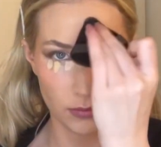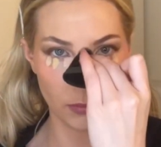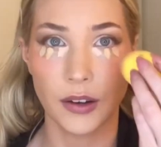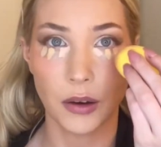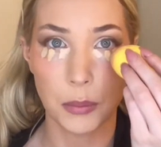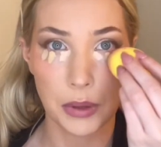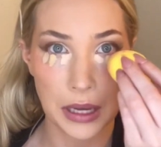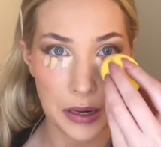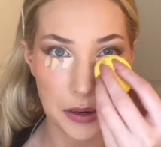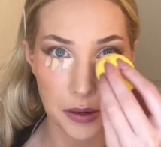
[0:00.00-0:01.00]
Now I'll
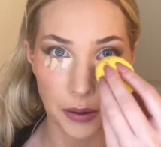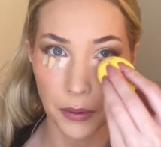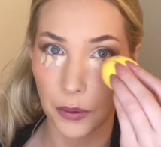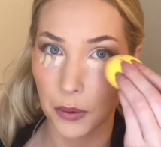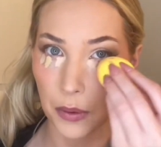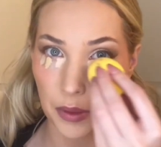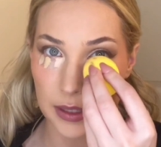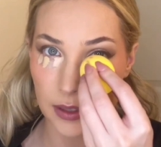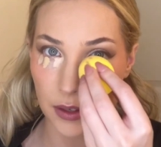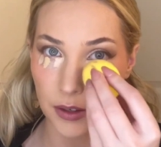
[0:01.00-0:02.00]
blend this
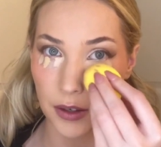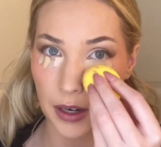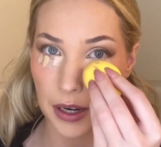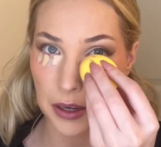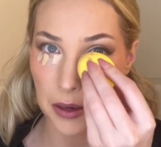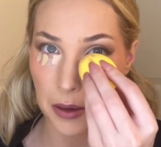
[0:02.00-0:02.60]
under eye.